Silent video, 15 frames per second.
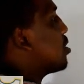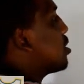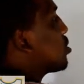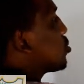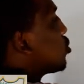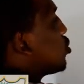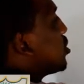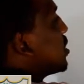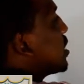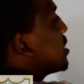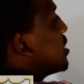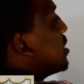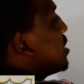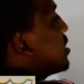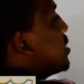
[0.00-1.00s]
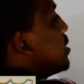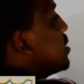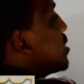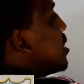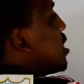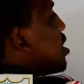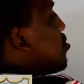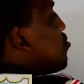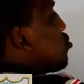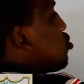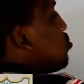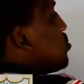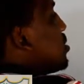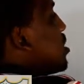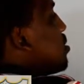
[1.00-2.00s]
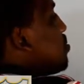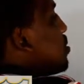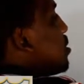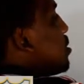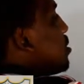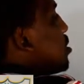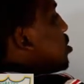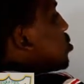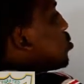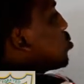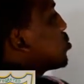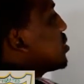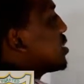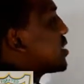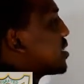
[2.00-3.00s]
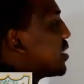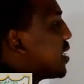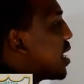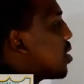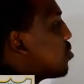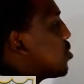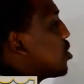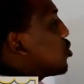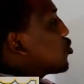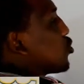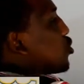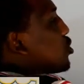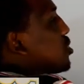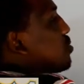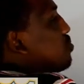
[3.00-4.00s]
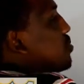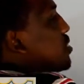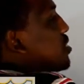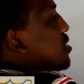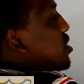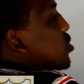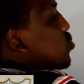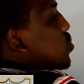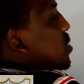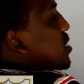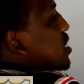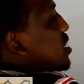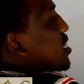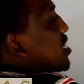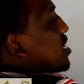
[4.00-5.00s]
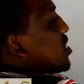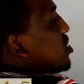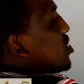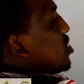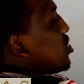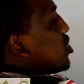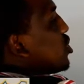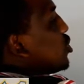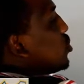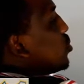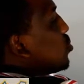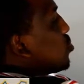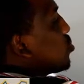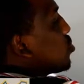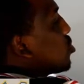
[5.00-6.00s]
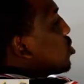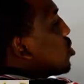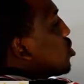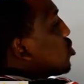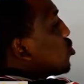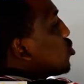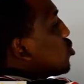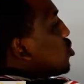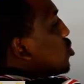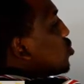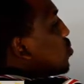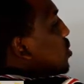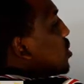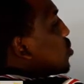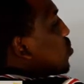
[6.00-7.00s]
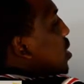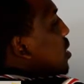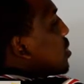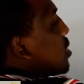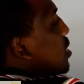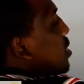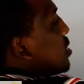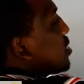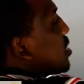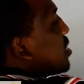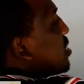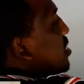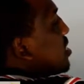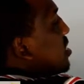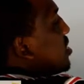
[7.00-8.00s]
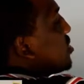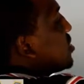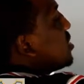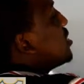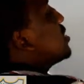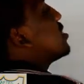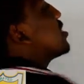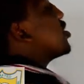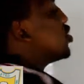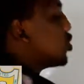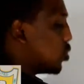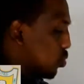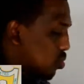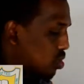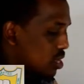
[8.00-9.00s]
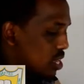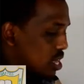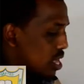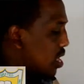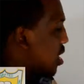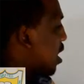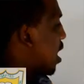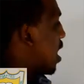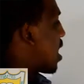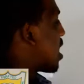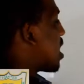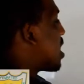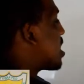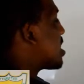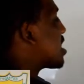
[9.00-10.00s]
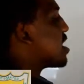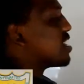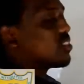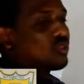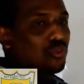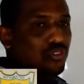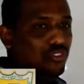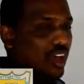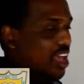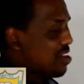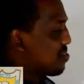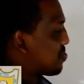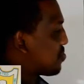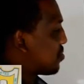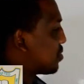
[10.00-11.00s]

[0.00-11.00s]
So it has decreased now from 7 to 6 now. So it means this one is a decreasing ratio. So this one is what? It's a decreasing ratio. 8 to 5.